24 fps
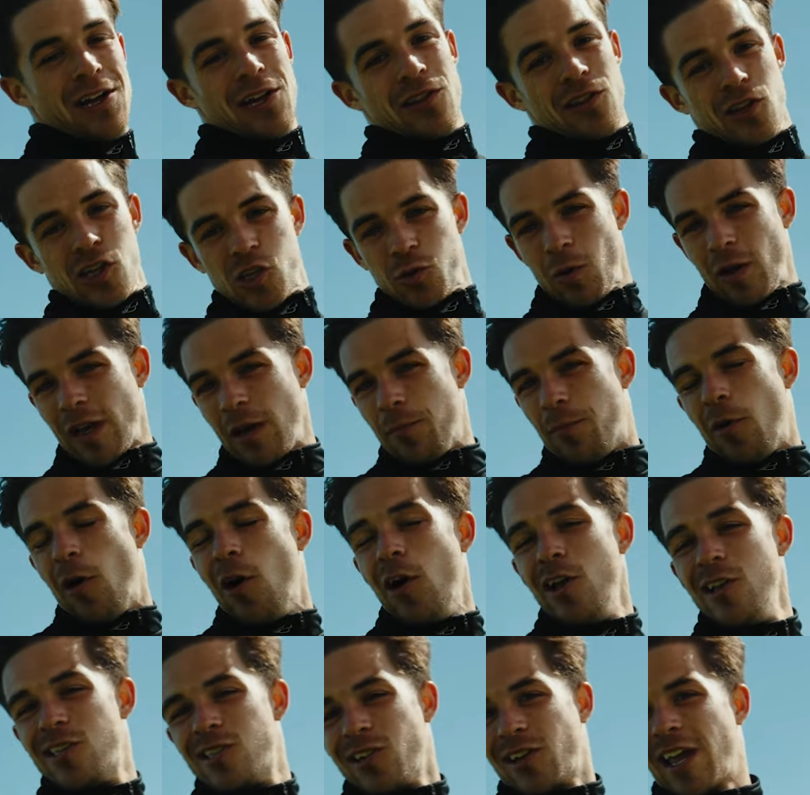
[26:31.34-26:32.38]
they're swinging
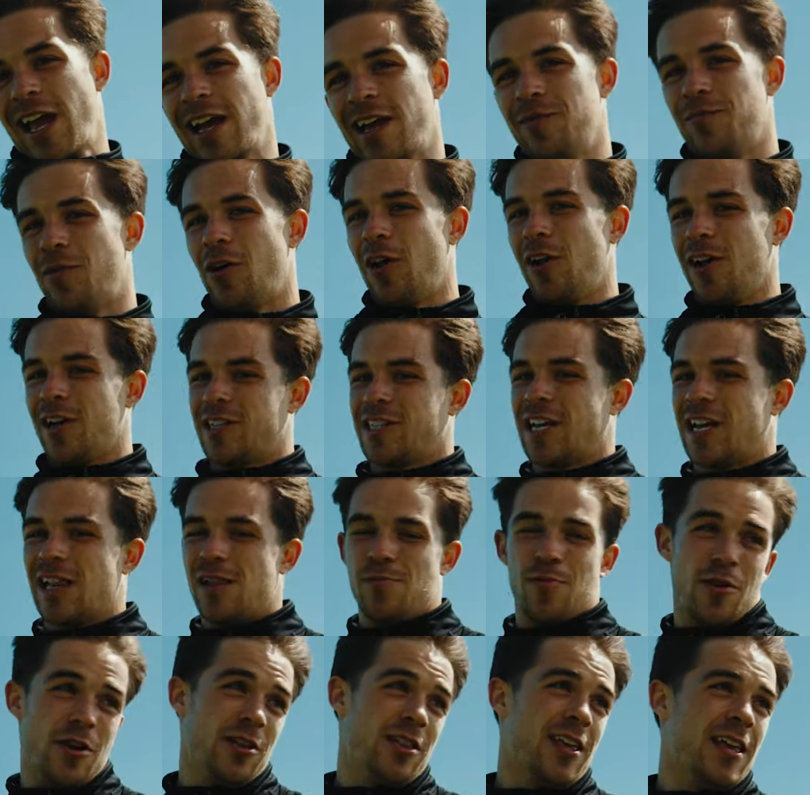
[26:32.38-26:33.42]
points, they're kicking ball outside of
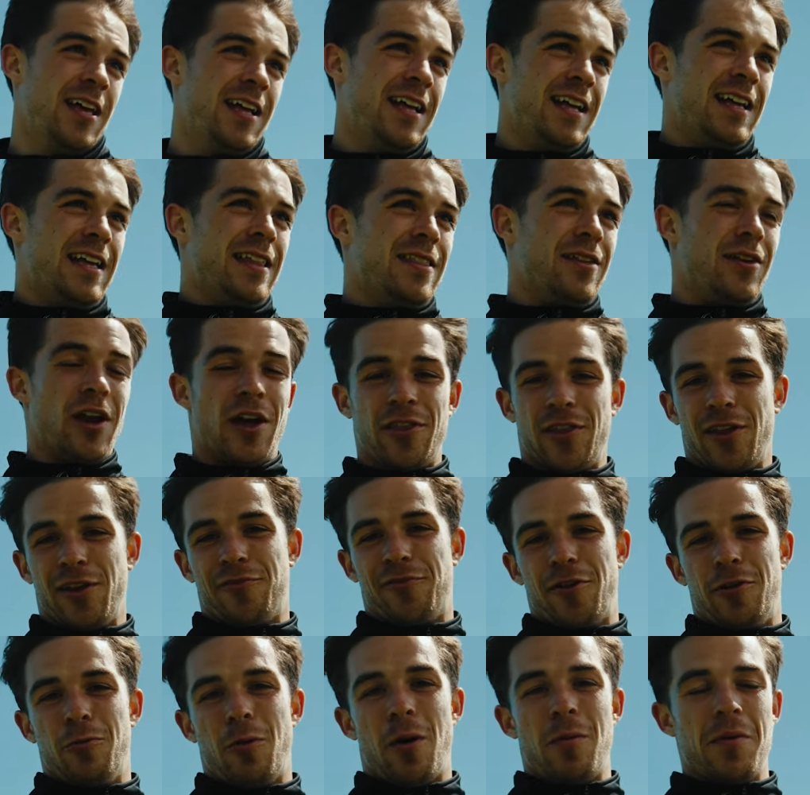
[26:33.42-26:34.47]
the boot, they're not doing a
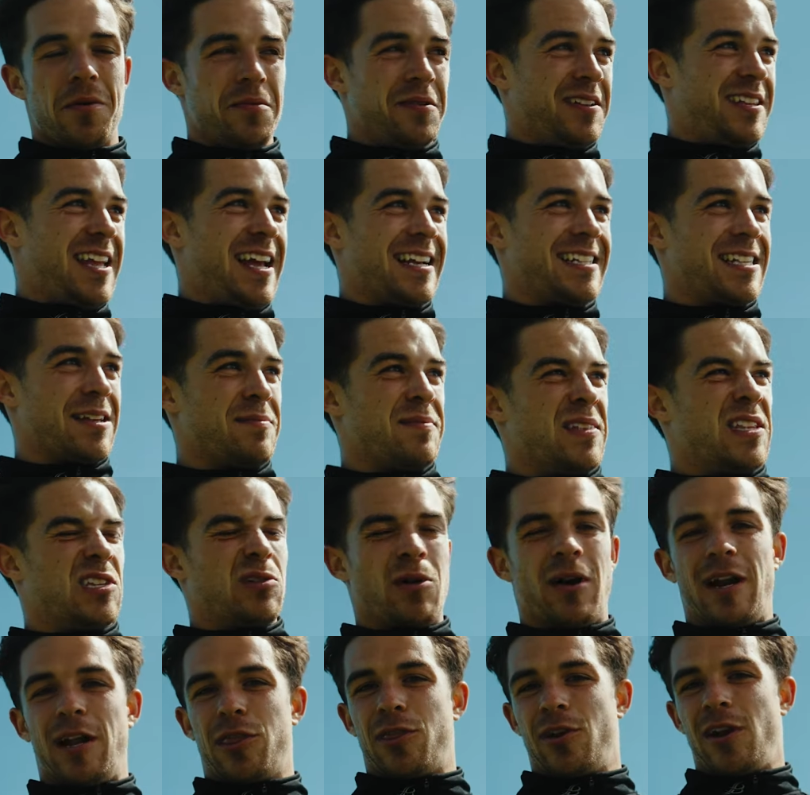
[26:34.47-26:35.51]
full warm up, and it takes them
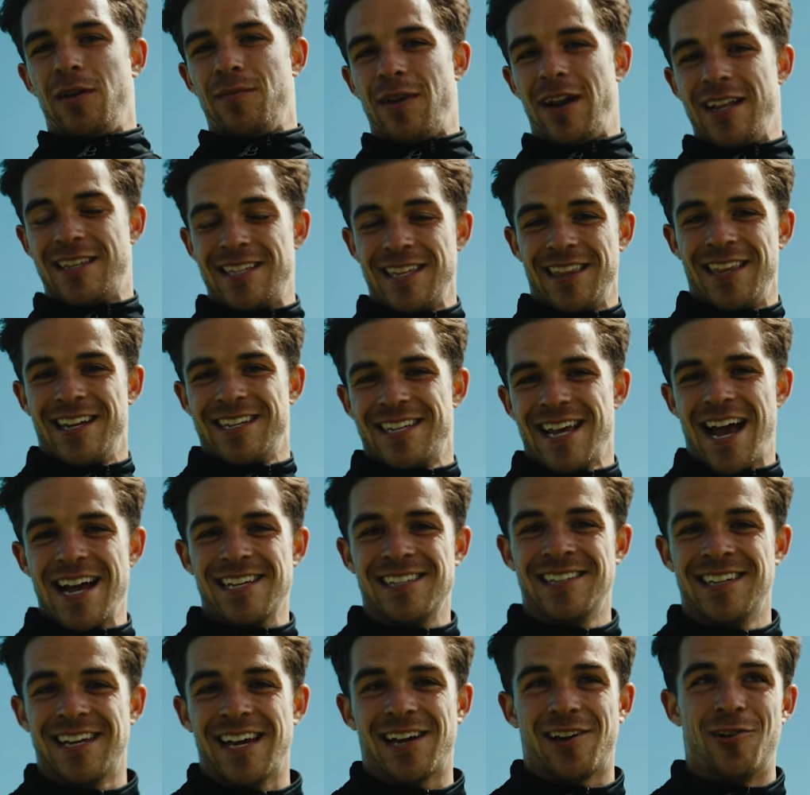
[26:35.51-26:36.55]
20-30 minutes into the
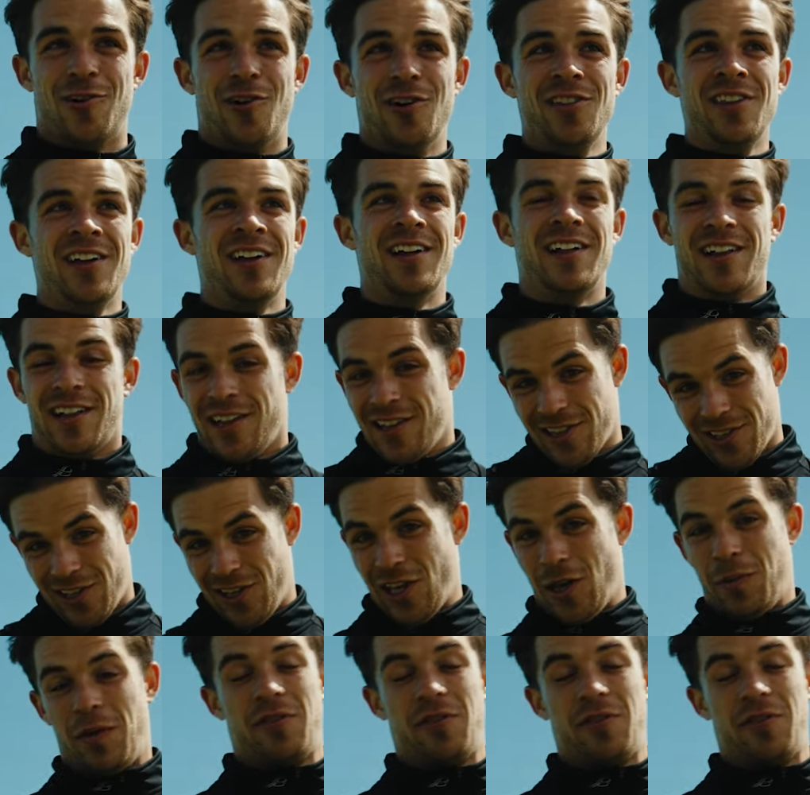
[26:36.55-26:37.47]
session to get going, you'll